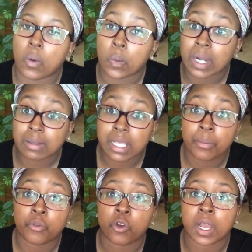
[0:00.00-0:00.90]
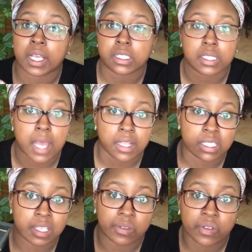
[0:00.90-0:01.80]
what I was saying before, like it's an
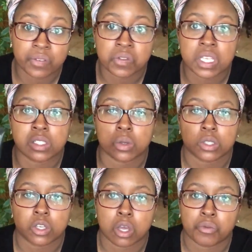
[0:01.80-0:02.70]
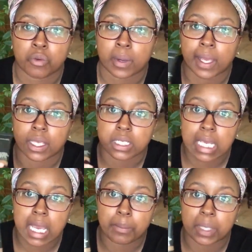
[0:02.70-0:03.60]
NC50, so it's good for when I get
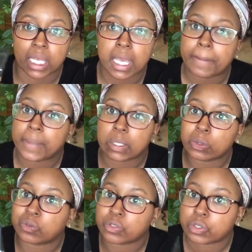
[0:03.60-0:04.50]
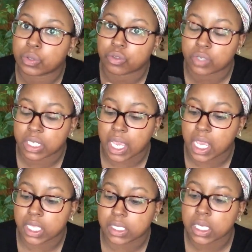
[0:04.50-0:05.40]
tan, but it can't be used for two or three
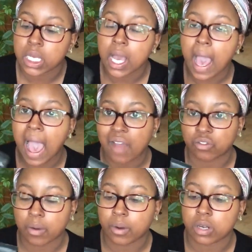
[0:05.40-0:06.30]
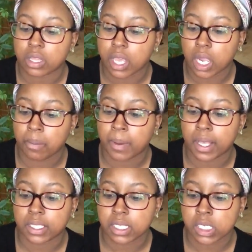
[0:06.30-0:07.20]
days after I'm already there.
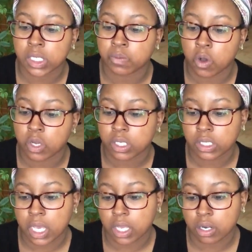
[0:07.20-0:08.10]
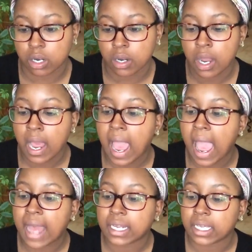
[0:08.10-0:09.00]
But it's in a small container,
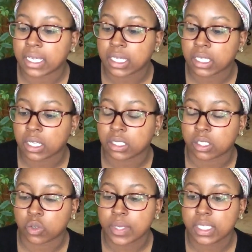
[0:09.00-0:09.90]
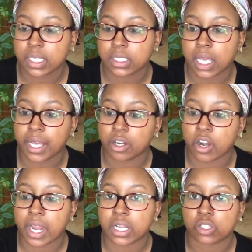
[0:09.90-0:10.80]
and it, it is a squeezy
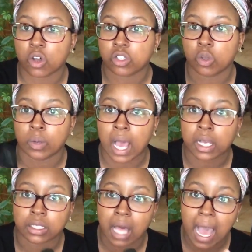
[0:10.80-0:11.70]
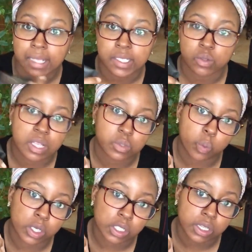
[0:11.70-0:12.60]
container, and it's also not glass. So that's
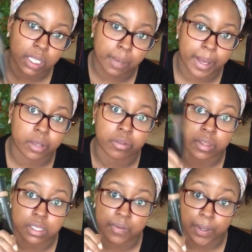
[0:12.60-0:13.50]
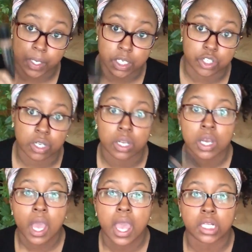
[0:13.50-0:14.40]
one good thing about this foundation.
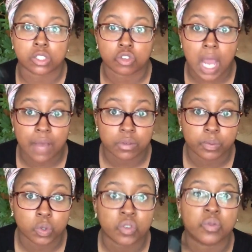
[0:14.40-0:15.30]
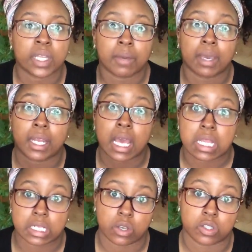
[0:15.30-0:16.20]
It's travel proof when they made it,
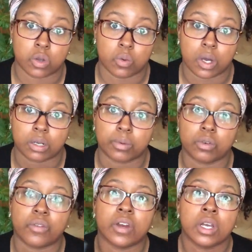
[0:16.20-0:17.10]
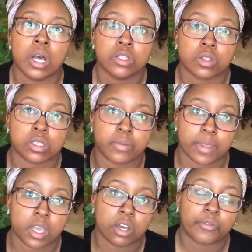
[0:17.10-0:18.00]
and it's also waterproof. So this will
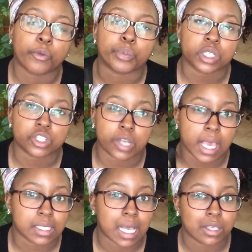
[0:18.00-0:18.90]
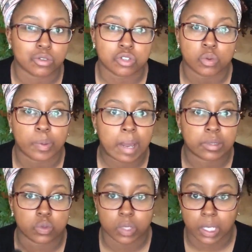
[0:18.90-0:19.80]
be good for beach days. I usually will
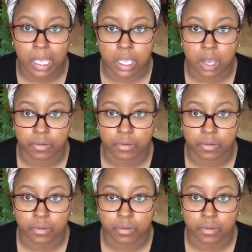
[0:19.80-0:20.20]
probably do a light